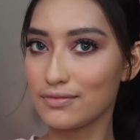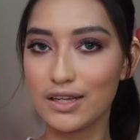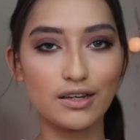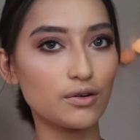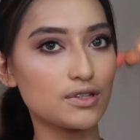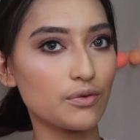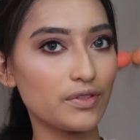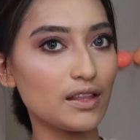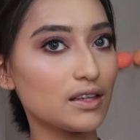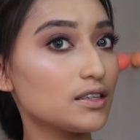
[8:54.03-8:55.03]
it goes on
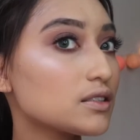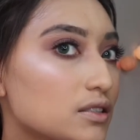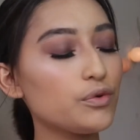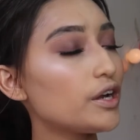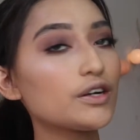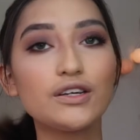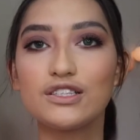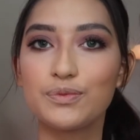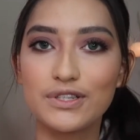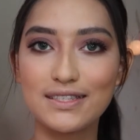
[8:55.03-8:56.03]
with the look. And we are
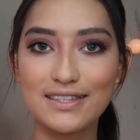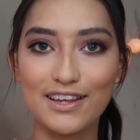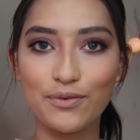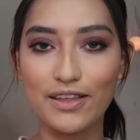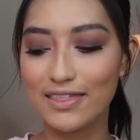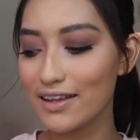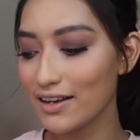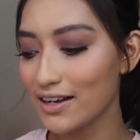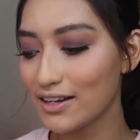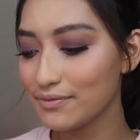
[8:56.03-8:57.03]
going to proceed with
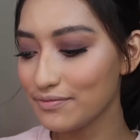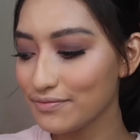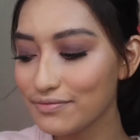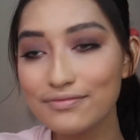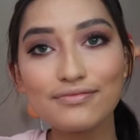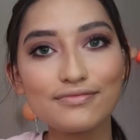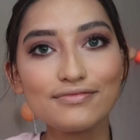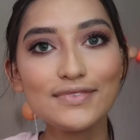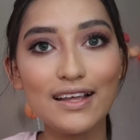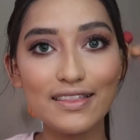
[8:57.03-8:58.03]
the
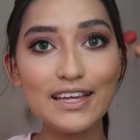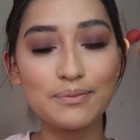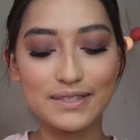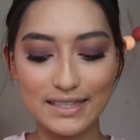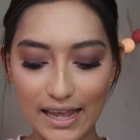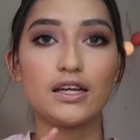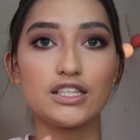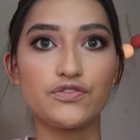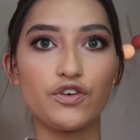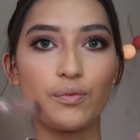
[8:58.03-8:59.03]
lips. And
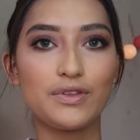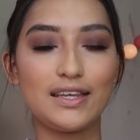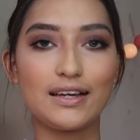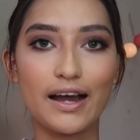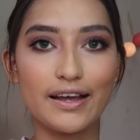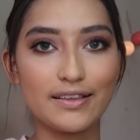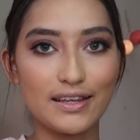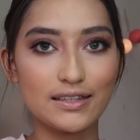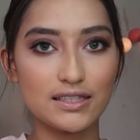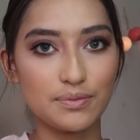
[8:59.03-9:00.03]
it's from the
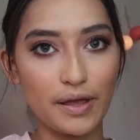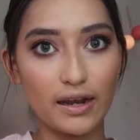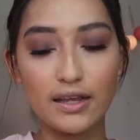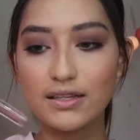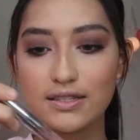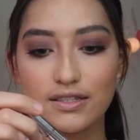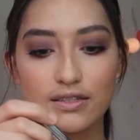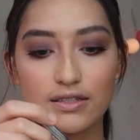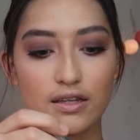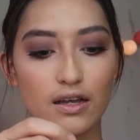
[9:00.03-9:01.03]
Kylie Cosmetics
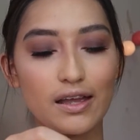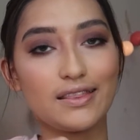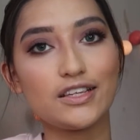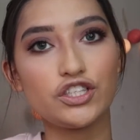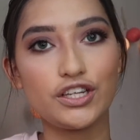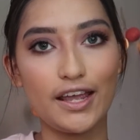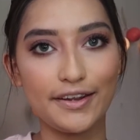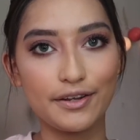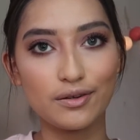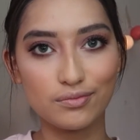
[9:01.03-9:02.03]
in the
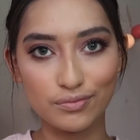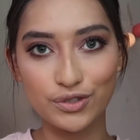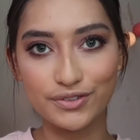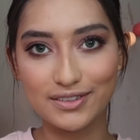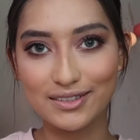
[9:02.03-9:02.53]
shade Moon.